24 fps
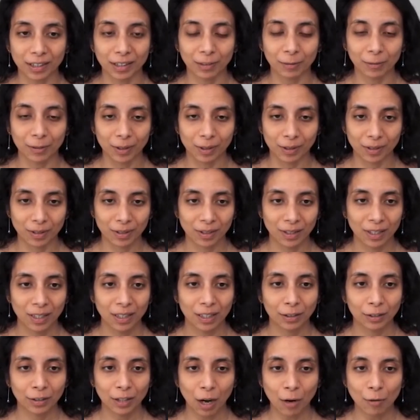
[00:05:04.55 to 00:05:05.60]
rivers,
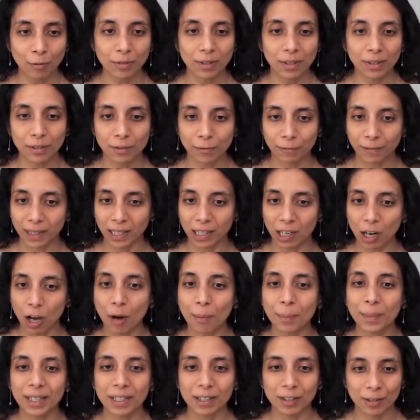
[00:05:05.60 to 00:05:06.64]
thousands of
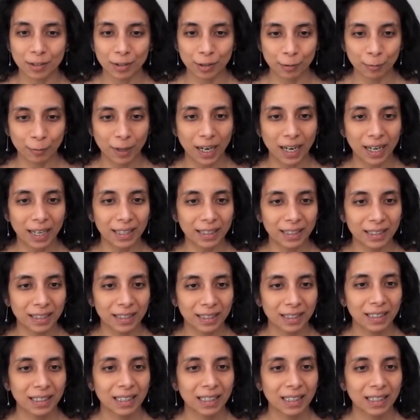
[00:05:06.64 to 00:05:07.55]
kilometers wide.